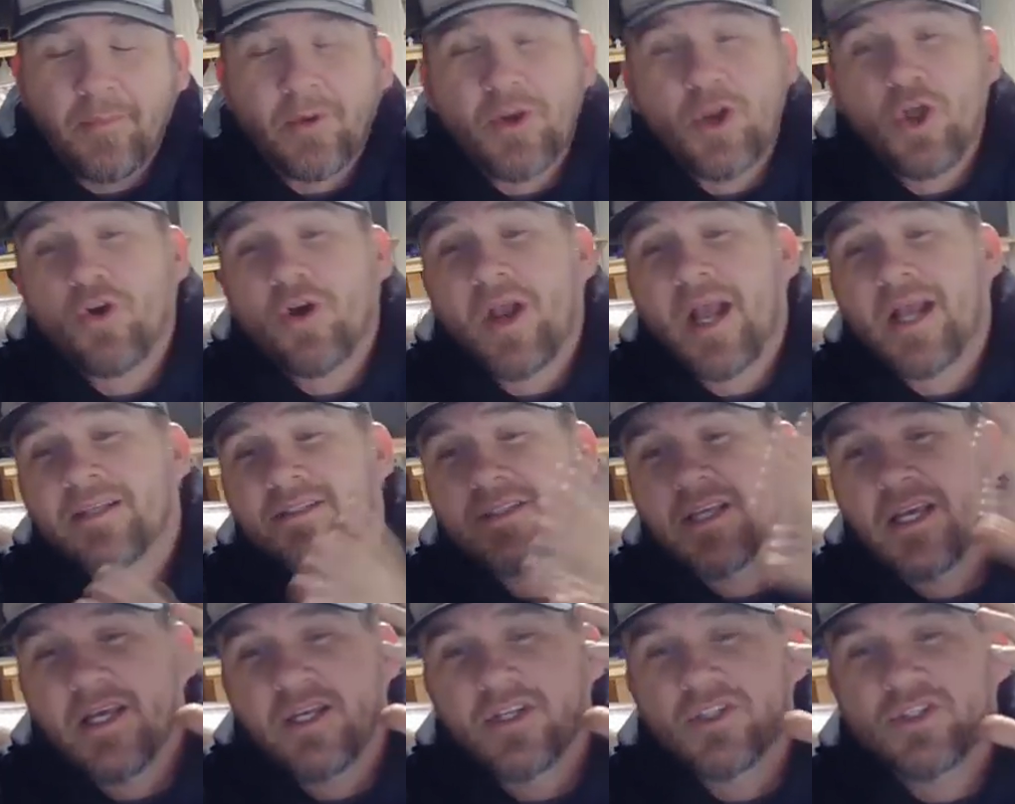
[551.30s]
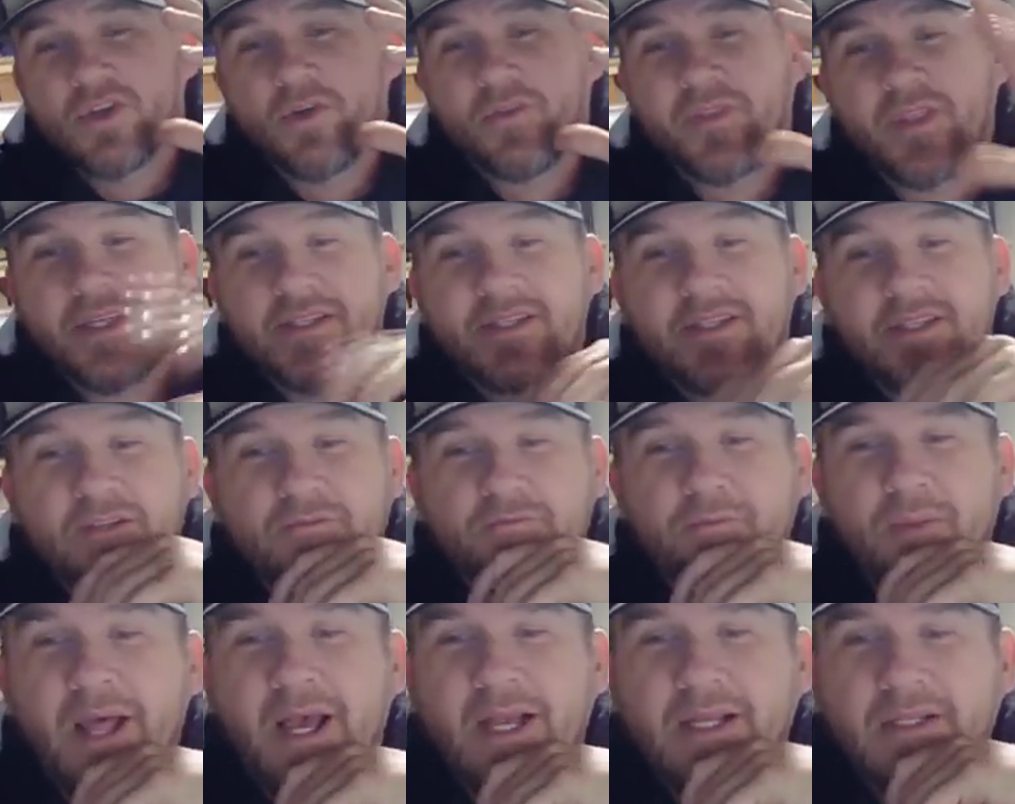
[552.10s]
no, guys. So this is
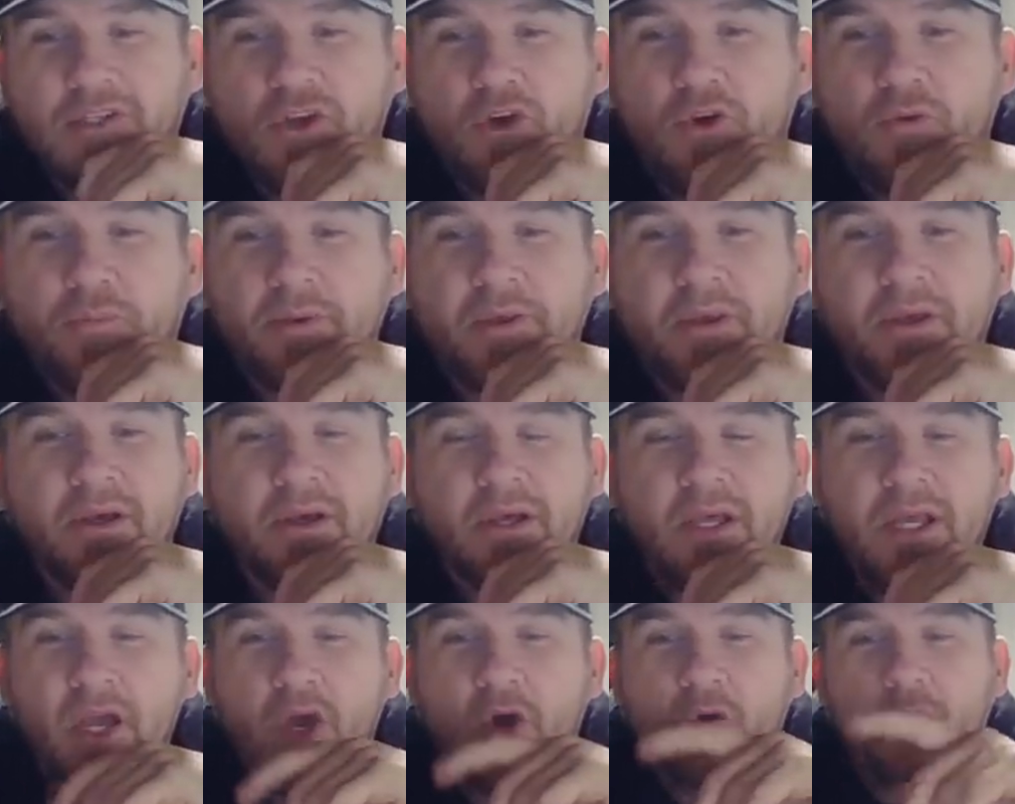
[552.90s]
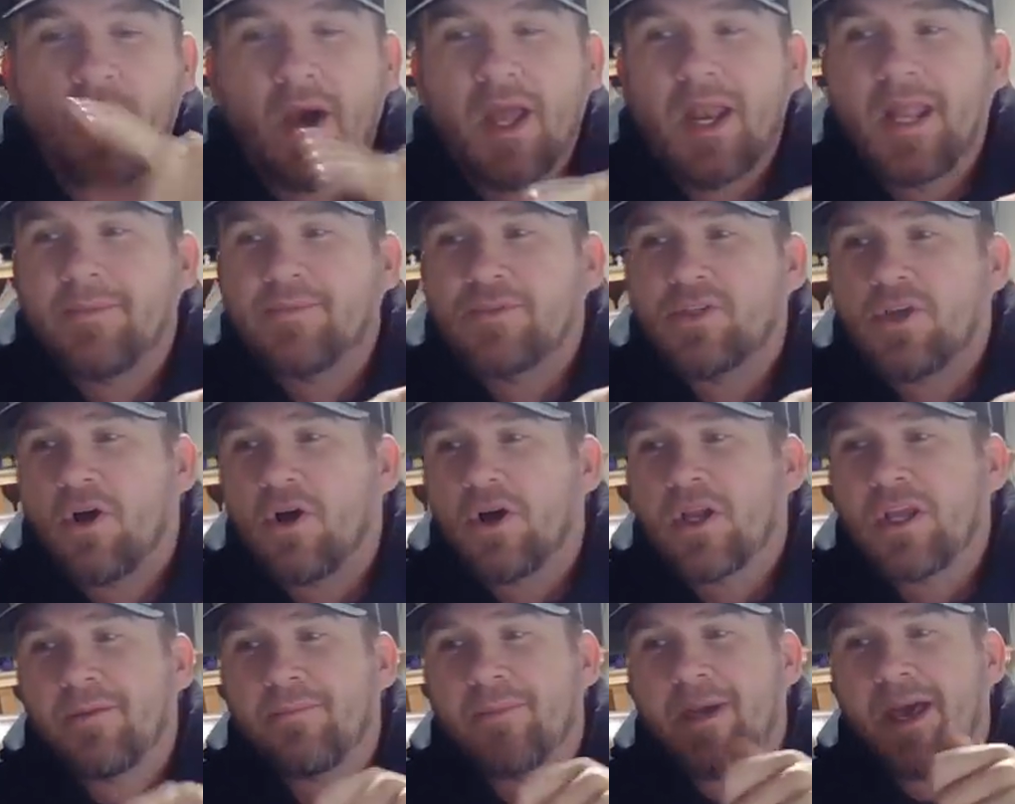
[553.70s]
Bloktopia. While I'm
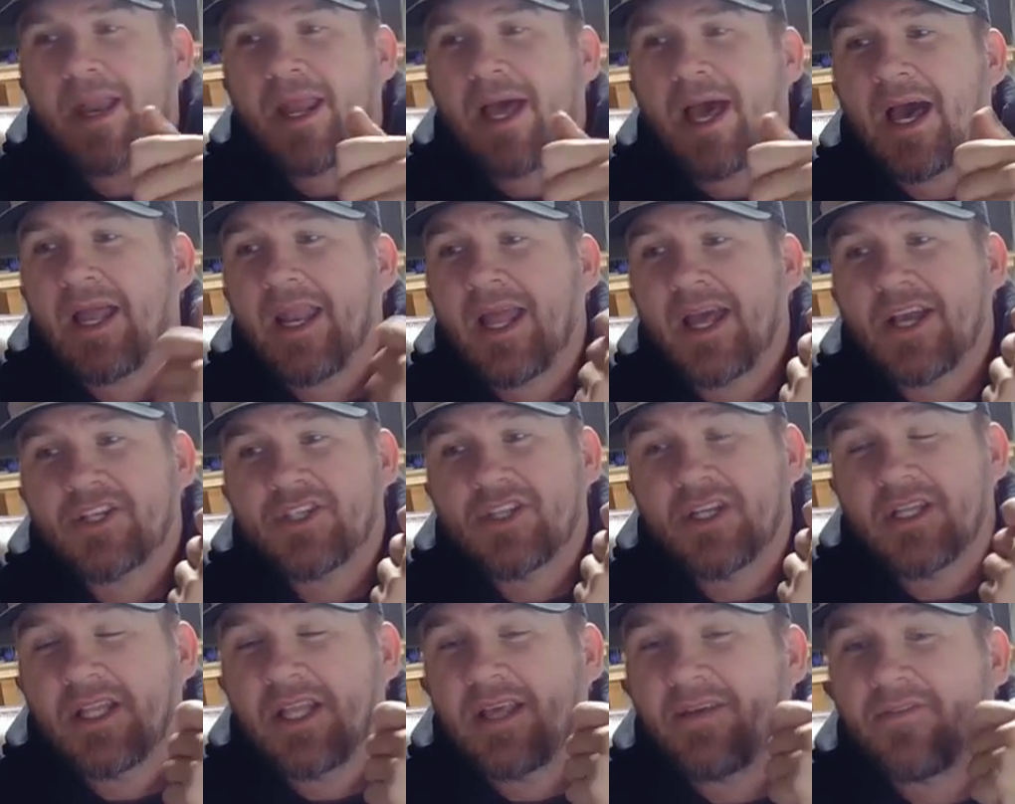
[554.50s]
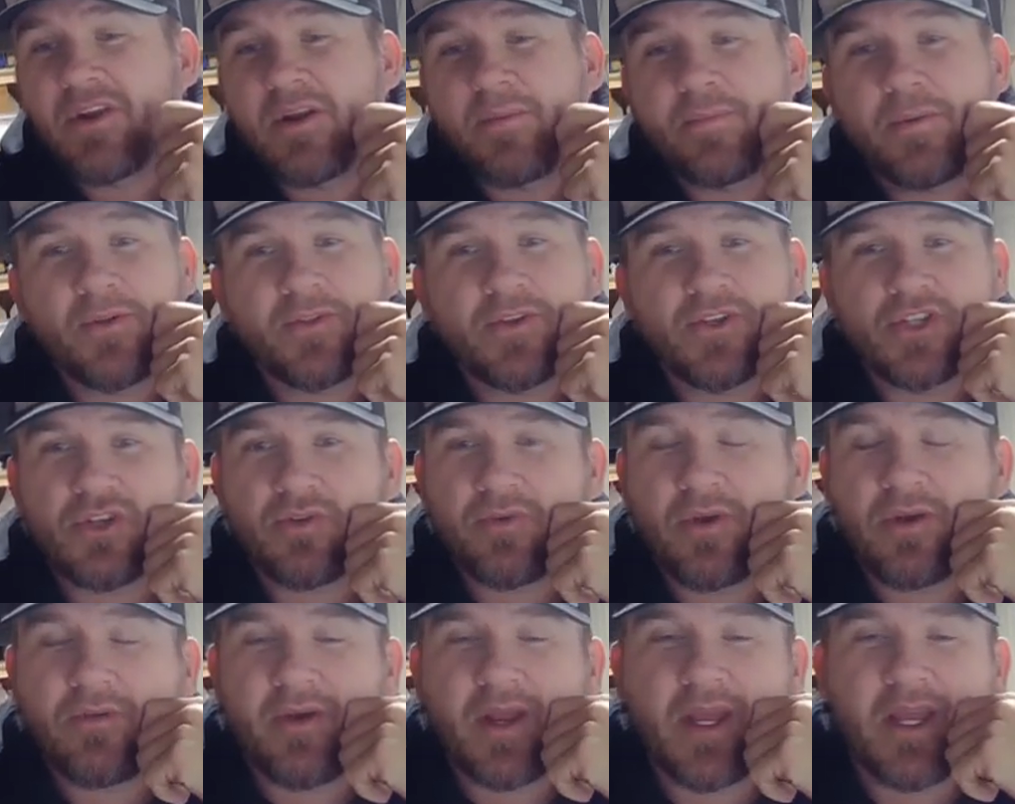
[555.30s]
talking about it, I'll actually leave it up on the
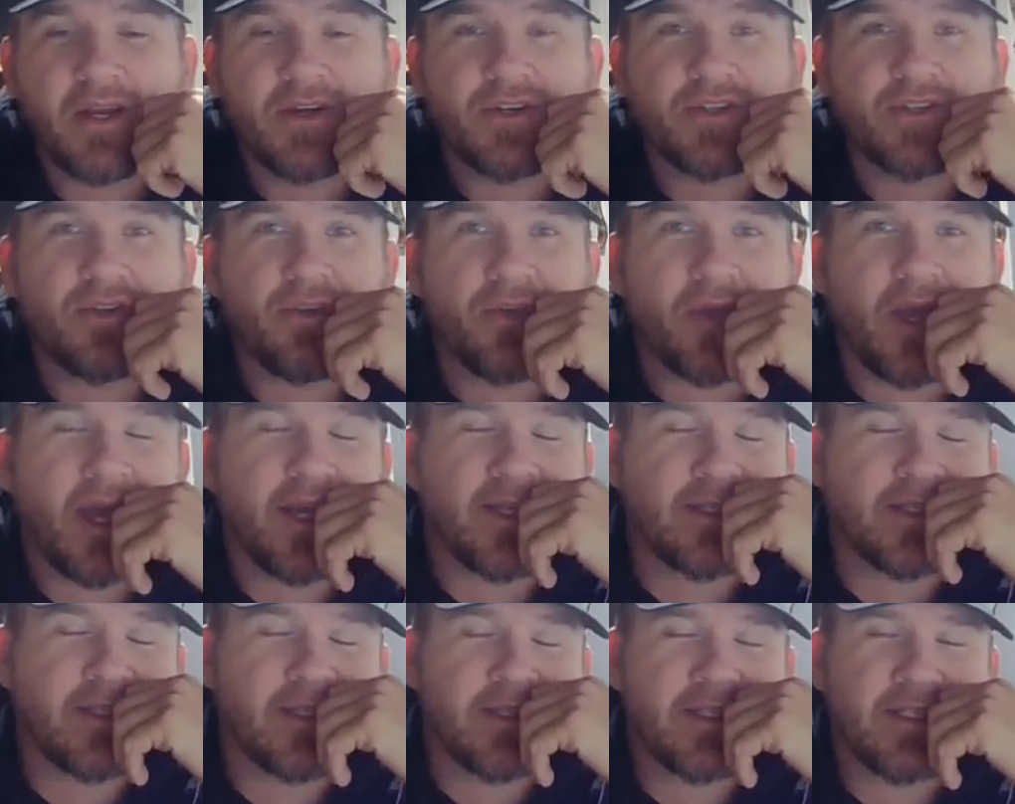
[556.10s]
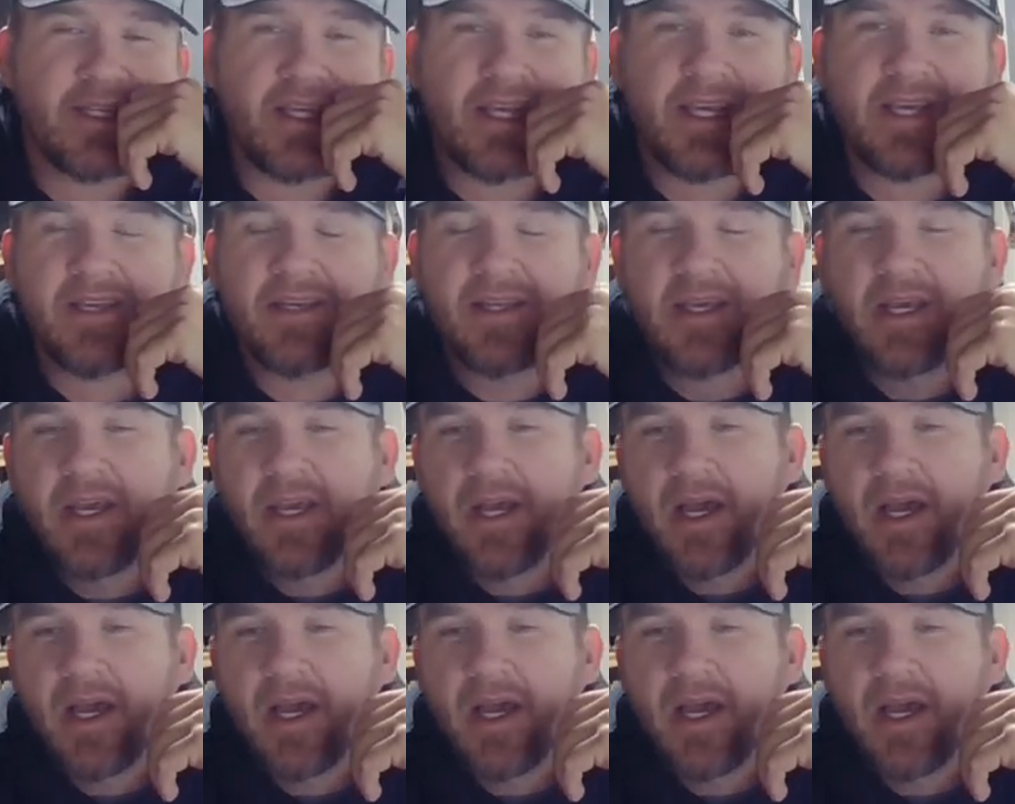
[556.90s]
screen right here so you guys can see it.